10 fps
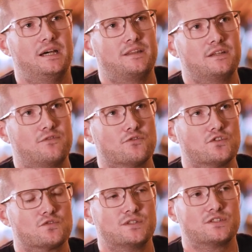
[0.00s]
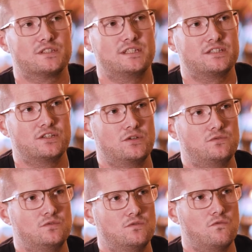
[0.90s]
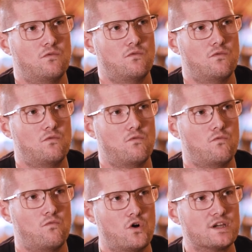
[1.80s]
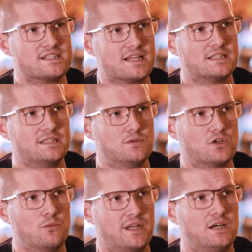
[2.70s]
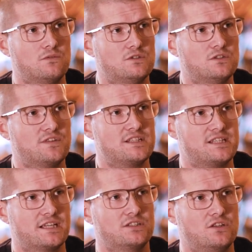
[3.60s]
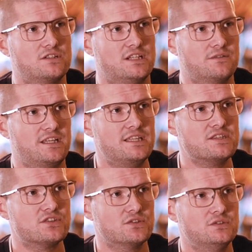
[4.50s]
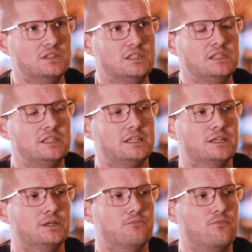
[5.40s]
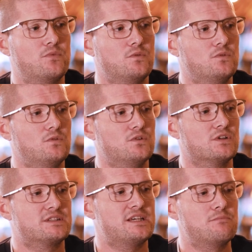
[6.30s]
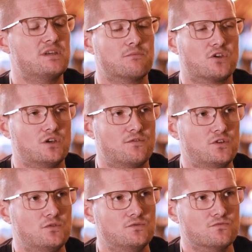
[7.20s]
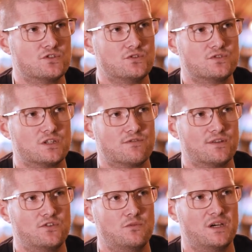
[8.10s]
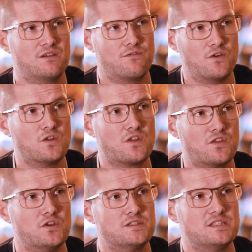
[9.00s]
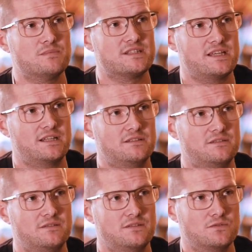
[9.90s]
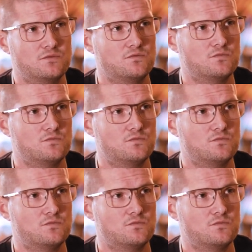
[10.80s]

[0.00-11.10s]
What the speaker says: I think for us, we just need to know what exactly we're coming out of this second lockdown into. The 10 PM curfew reduced our revenue by a further 30% than